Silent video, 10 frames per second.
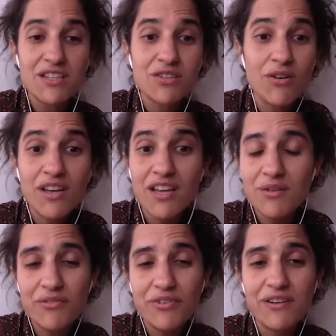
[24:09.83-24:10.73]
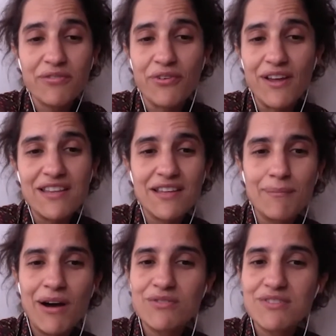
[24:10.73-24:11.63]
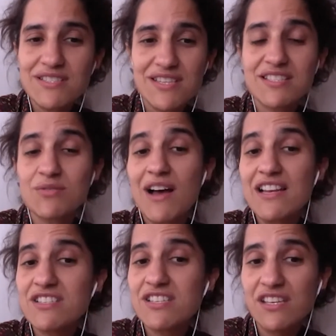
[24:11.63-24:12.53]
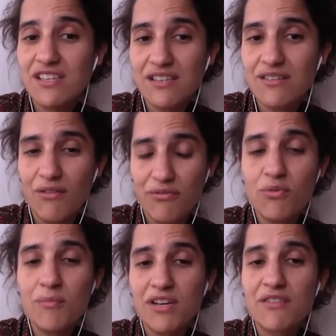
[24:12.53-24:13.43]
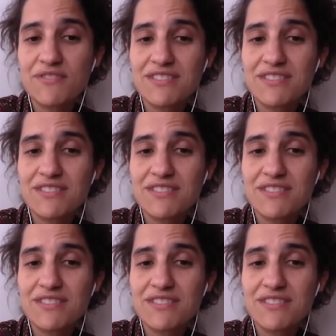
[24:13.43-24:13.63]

talking with her friend about the sexuality of a woman of